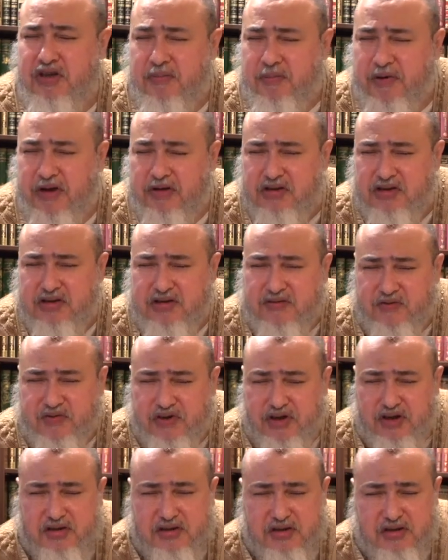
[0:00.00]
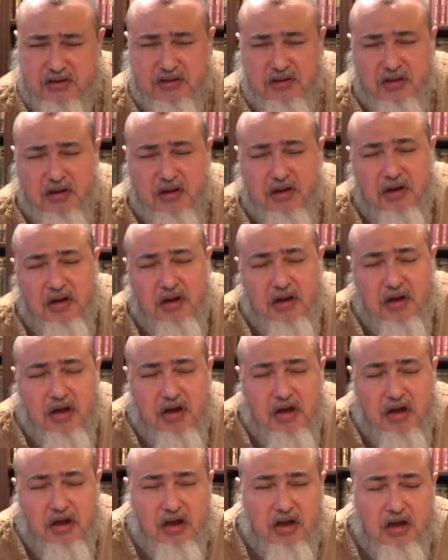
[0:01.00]
about this verse
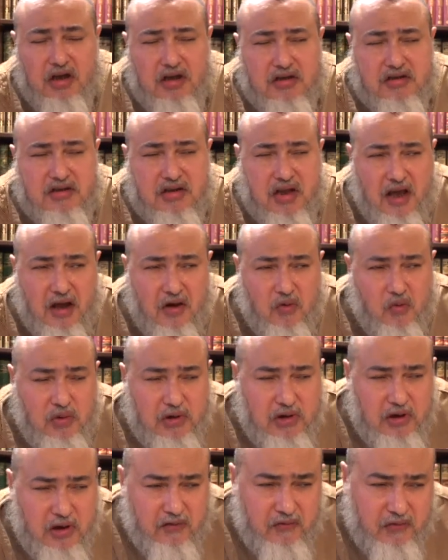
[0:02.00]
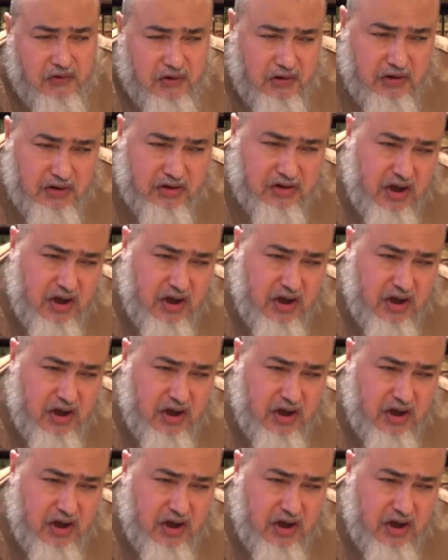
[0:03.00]
is that whenever a